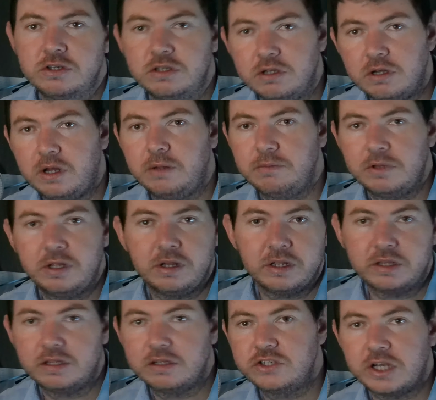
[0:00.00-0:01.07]
You know, I'm
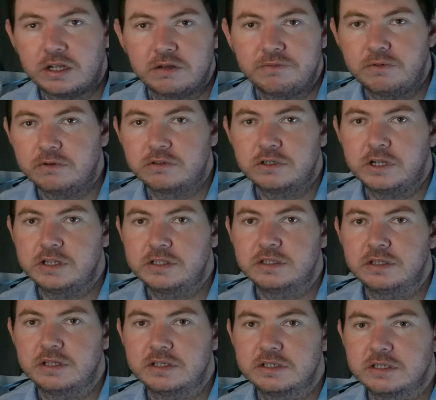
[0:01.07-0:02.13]
like the jack of all trades
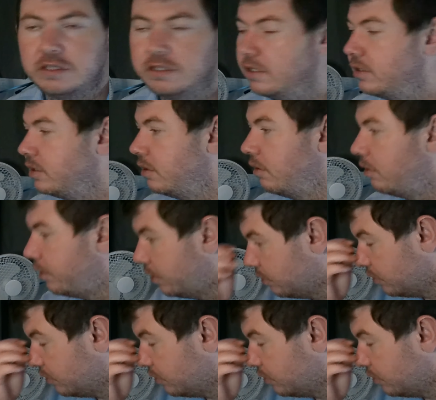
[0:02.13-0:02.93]
in this scenario.